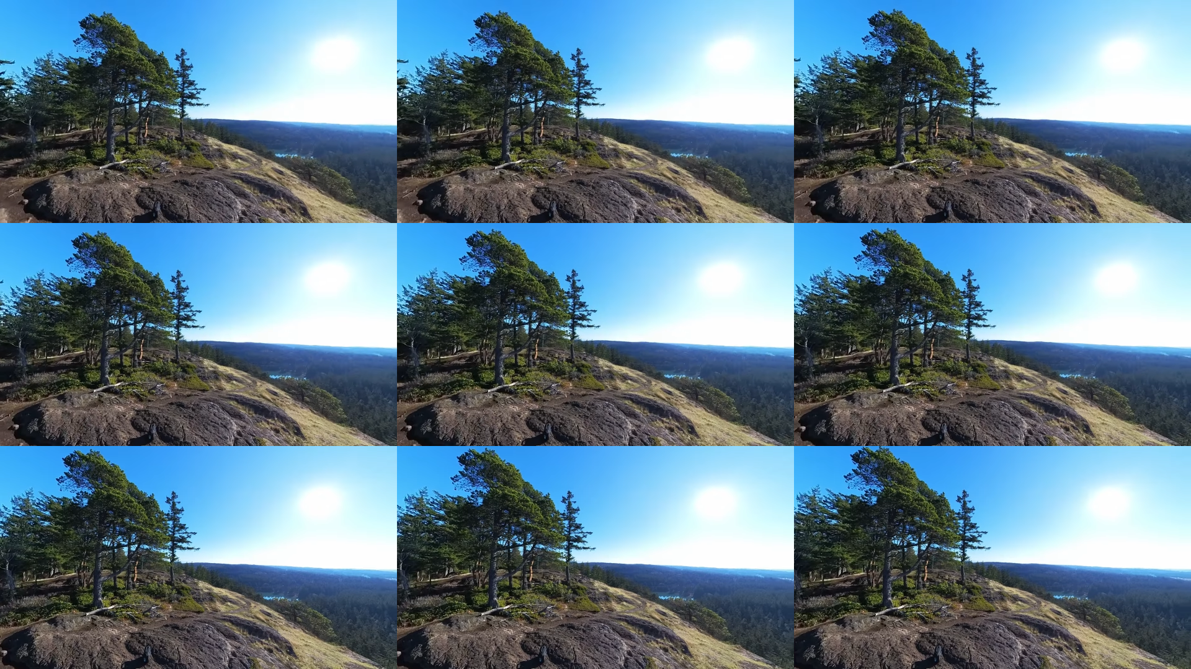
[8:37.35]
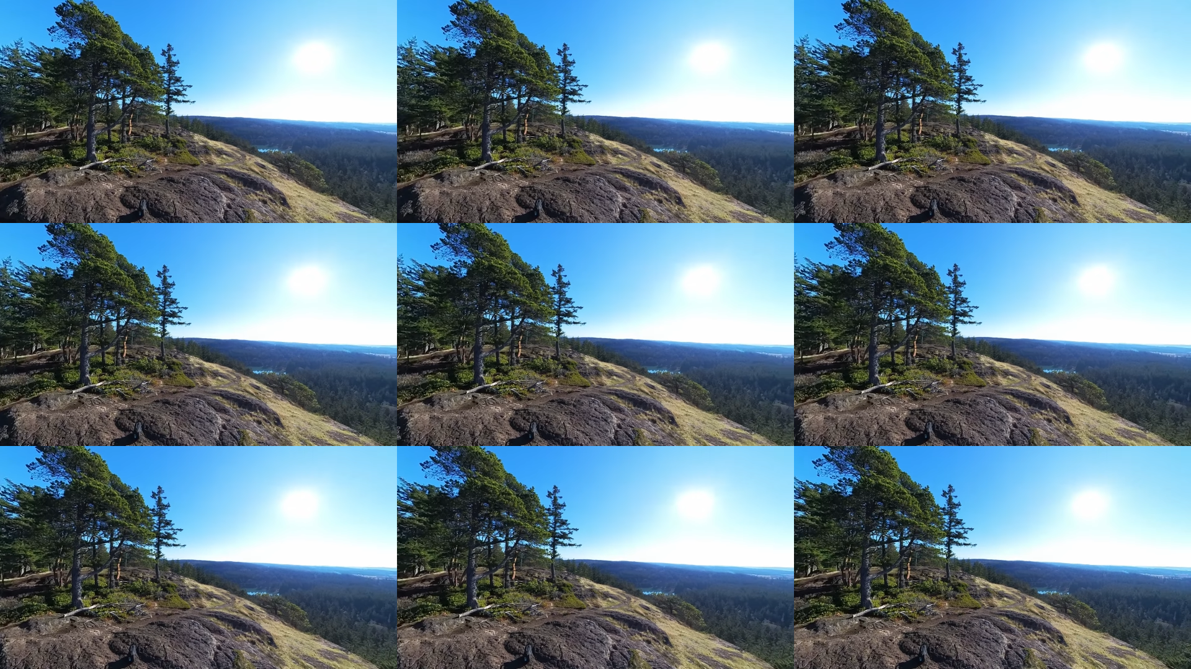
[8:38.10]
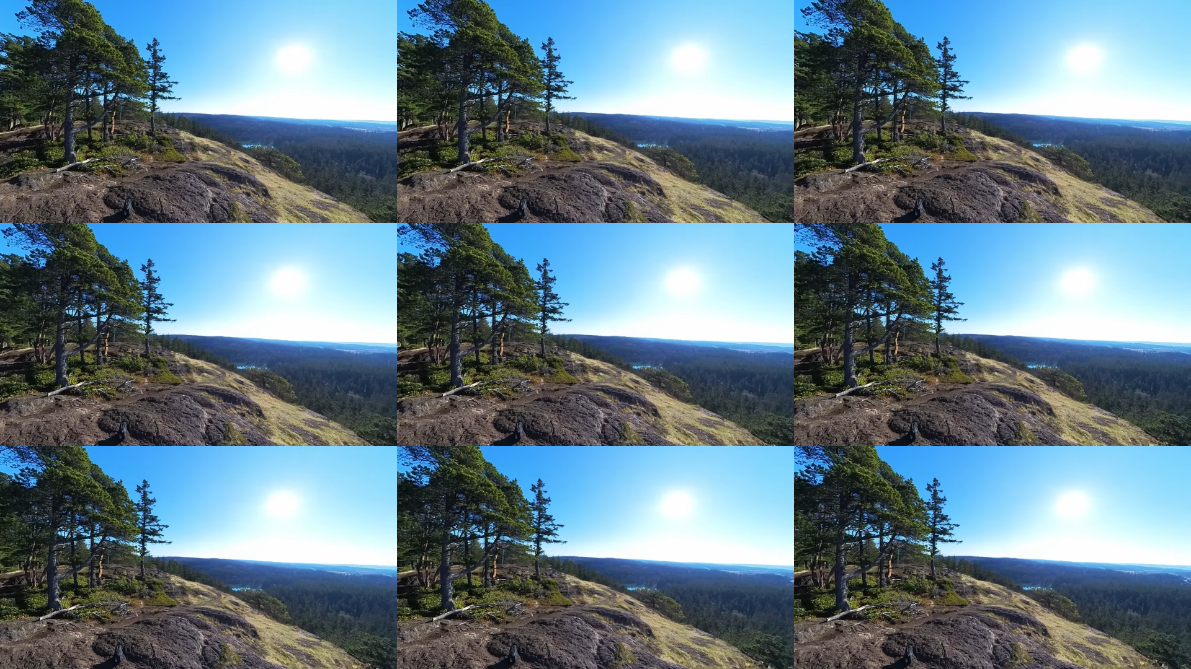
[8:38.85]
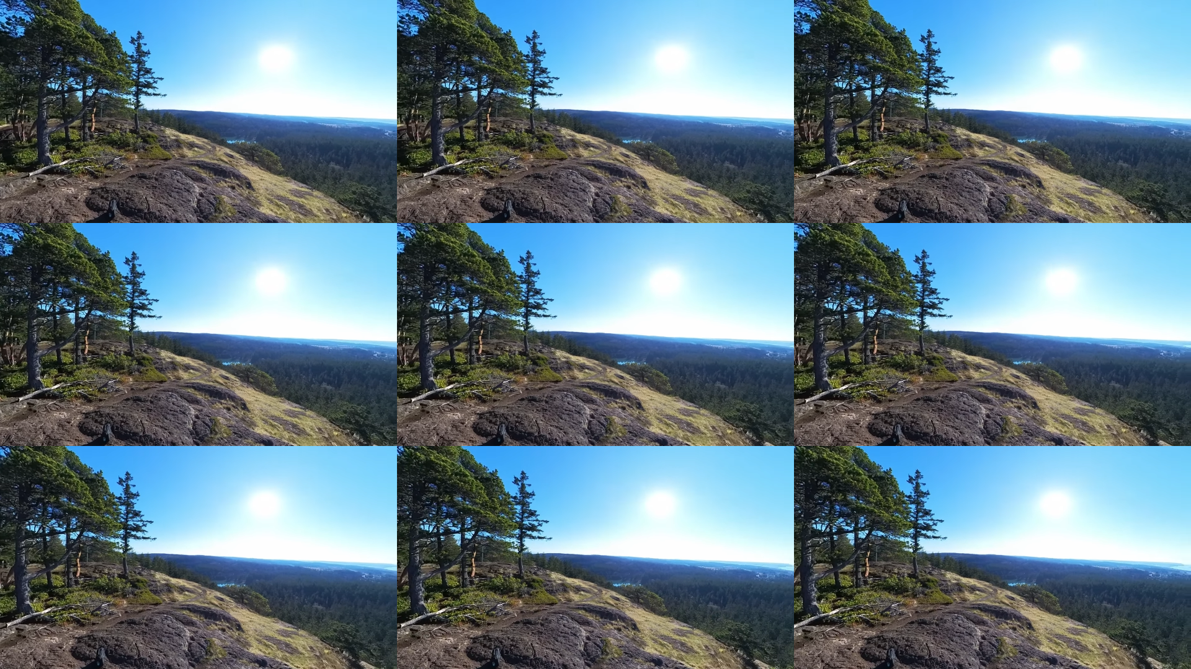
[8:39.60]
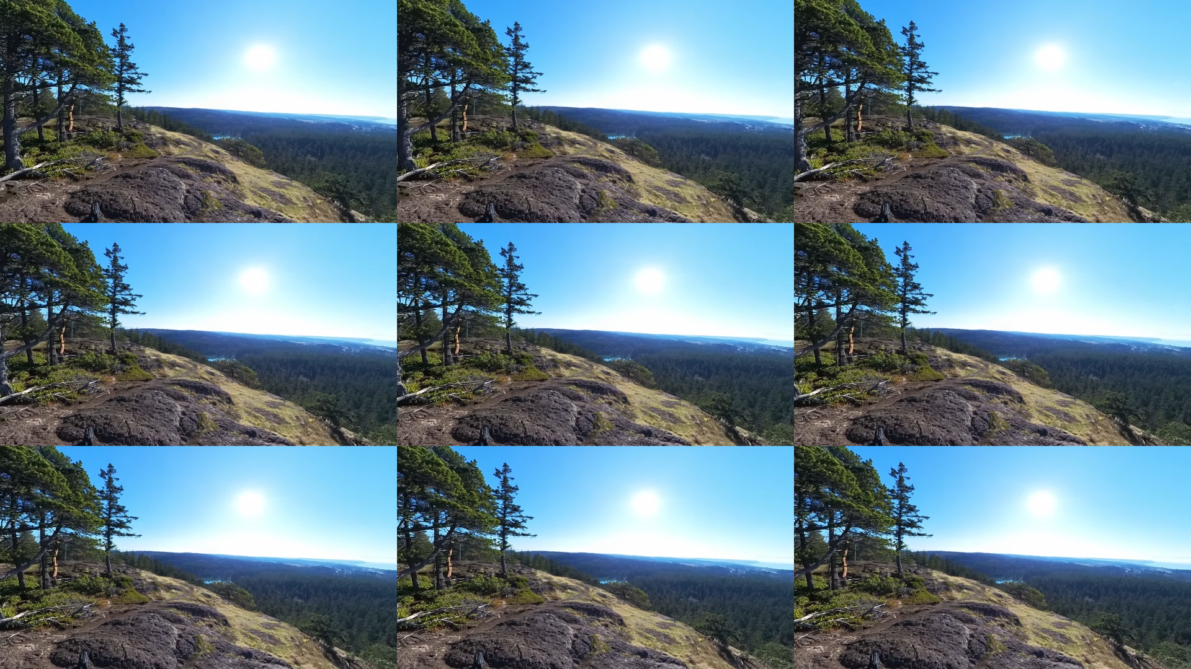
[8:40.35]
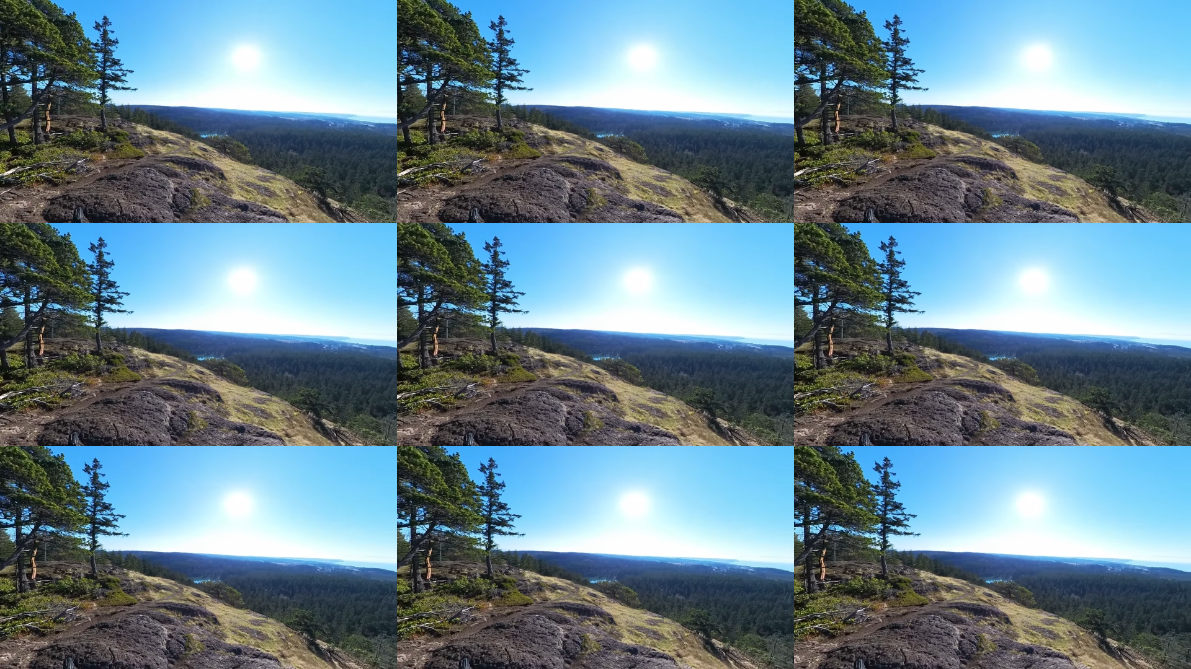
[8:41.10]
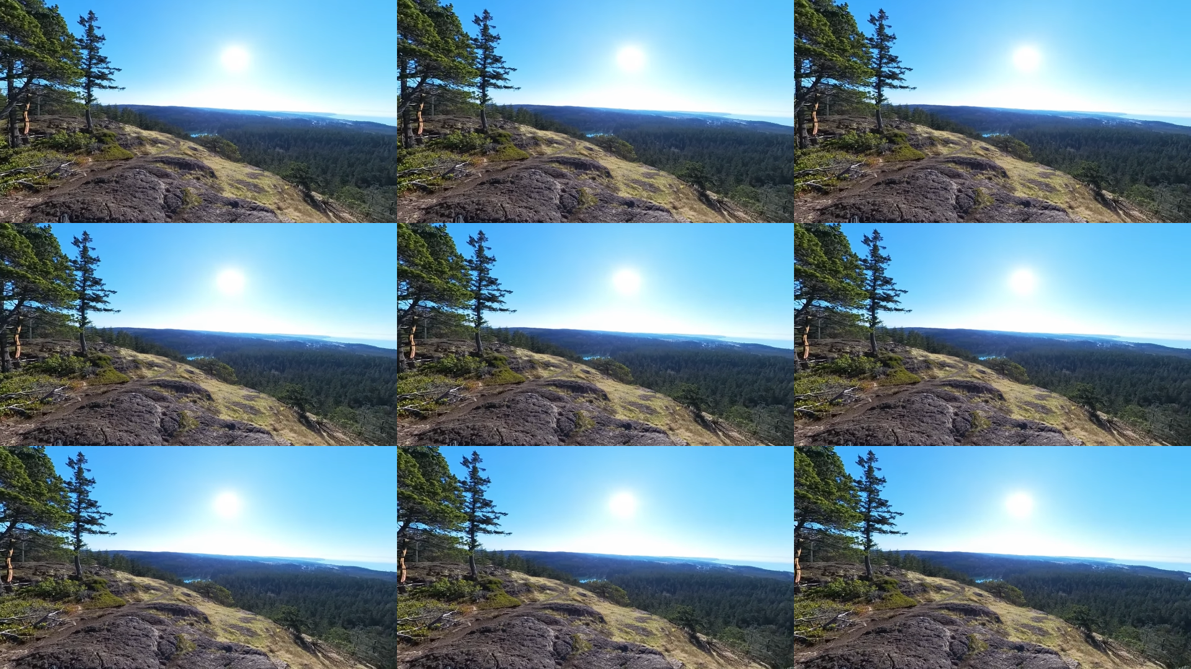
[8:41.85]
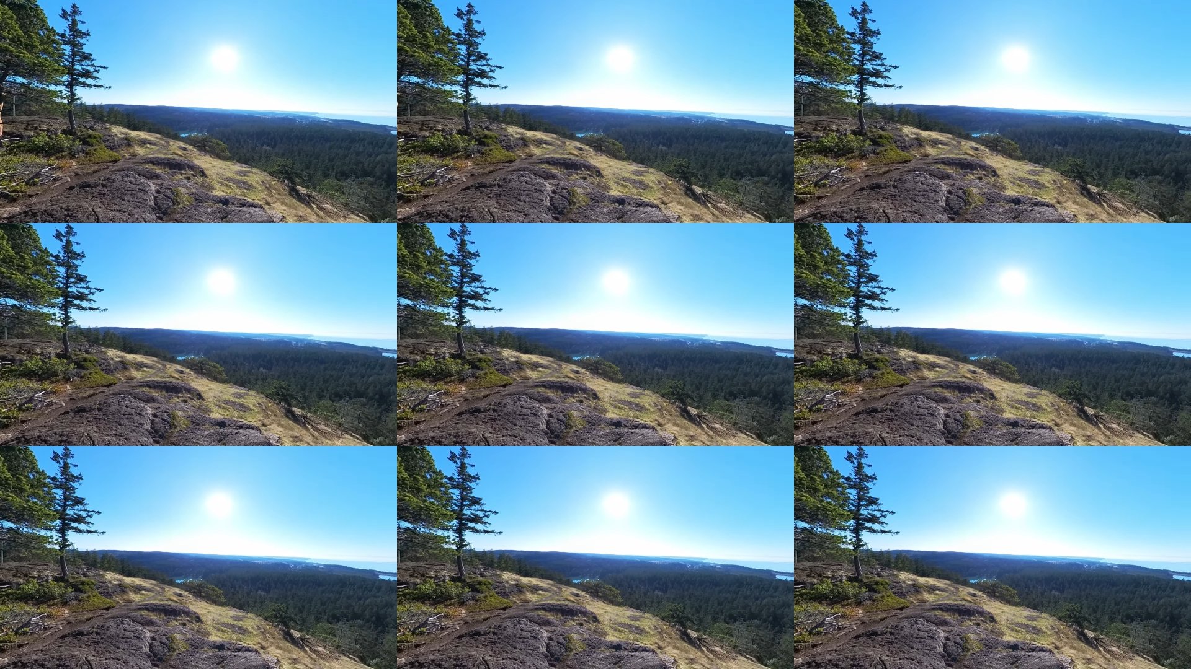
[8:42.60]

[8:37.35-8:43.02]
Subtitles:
No face is visible, so there are no lips to read.